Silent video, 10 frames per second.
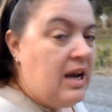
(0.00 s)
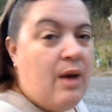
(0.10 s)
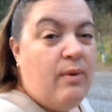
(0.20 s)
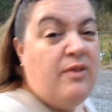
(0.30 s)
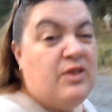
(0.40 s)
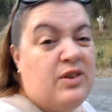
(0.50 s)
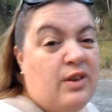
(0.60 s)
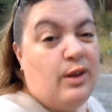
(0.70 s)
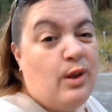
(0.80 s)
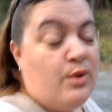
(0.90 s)
And now we've just
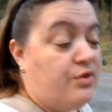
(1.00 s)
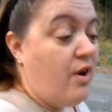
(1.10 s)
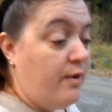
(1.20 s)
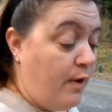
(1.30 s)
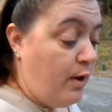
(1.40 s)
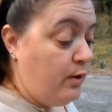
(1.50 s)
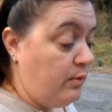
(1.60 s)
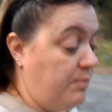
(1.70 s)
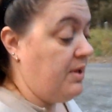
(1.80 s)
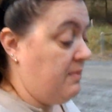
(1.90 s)
got the long drive
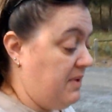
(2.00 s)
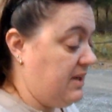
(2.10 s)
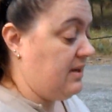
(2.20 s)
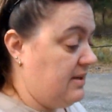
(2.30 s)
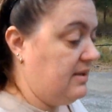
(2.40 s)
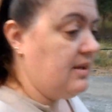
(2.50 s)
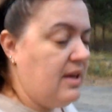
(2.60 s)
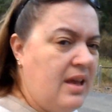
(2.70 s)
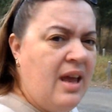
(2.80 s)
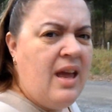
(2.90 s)
home, because
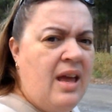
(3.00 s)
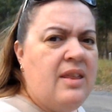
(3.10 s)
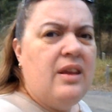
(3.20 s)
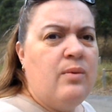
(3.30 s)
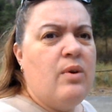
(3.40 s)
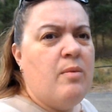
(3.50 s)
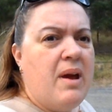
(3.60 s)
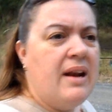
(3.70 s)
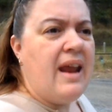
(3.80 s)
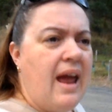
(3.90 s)
I think we're
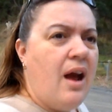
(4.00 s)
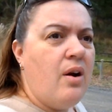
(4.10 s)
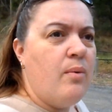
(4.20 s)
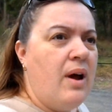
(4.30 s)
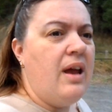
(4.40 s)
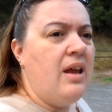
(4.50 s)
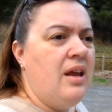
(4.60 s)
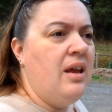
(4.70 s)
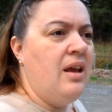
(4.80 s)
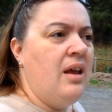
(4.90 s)
about an hour away.